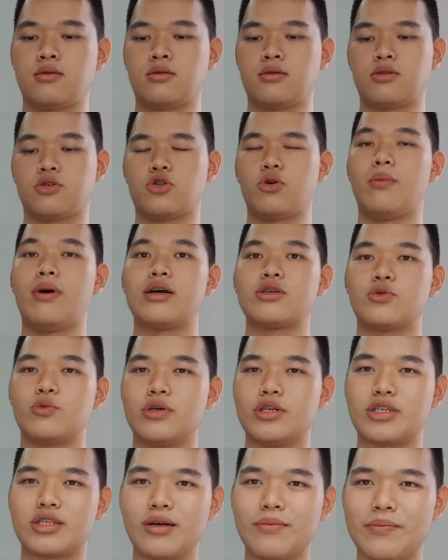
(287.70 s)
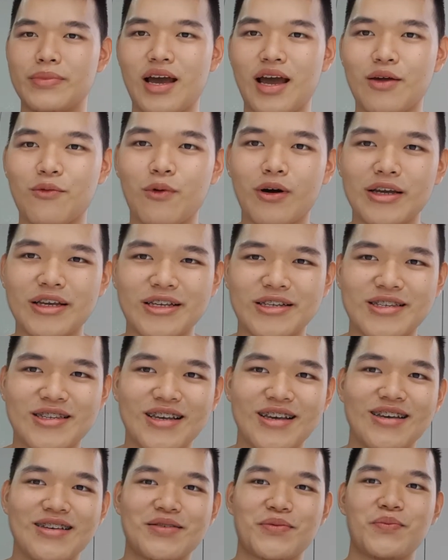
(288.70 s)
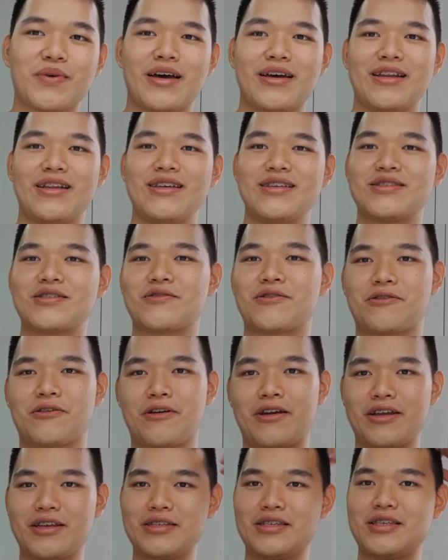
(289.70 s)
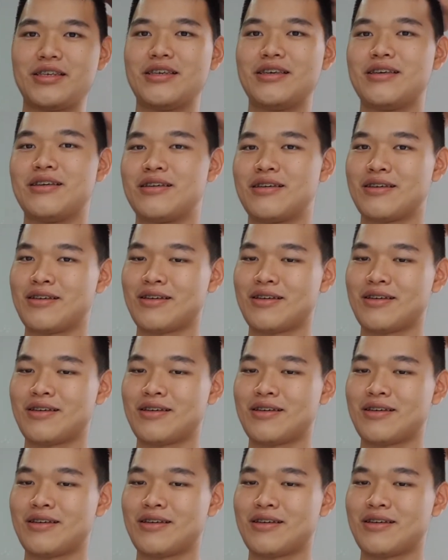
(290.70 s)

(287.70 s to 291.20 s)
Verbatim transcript: So much wisdom behind what he says, man. It's crazy.